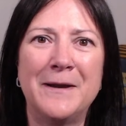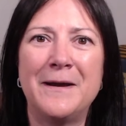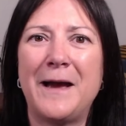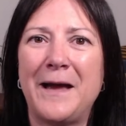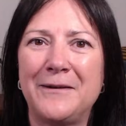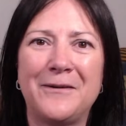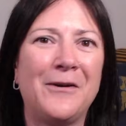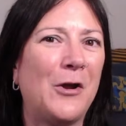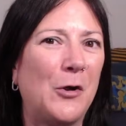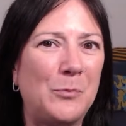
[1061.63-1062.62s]
and
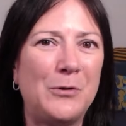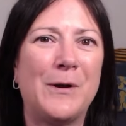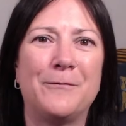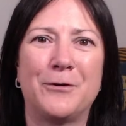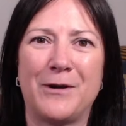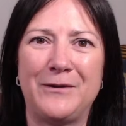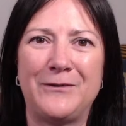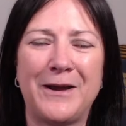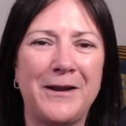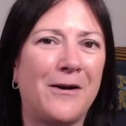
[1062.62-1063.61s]
I hope you have a great
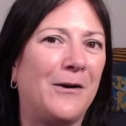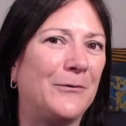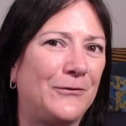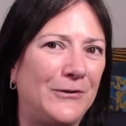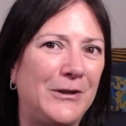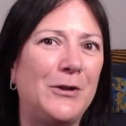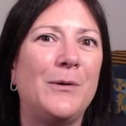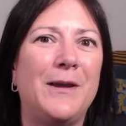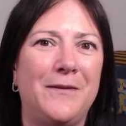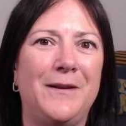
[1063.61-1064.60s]
day. I'll see
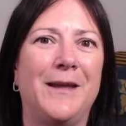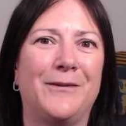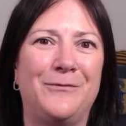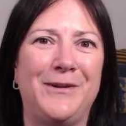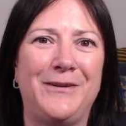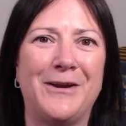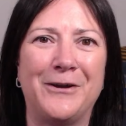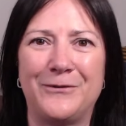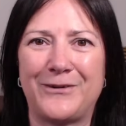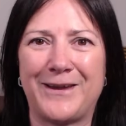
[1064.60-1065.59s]
you in the next
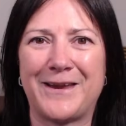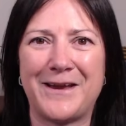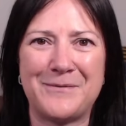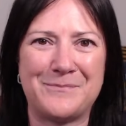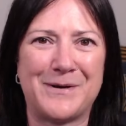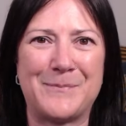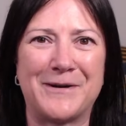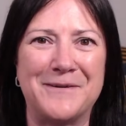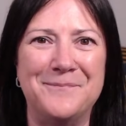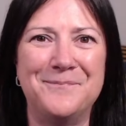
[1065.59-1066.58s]
video. Take care.
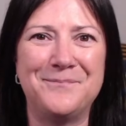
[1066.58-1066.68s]
Bye-bye.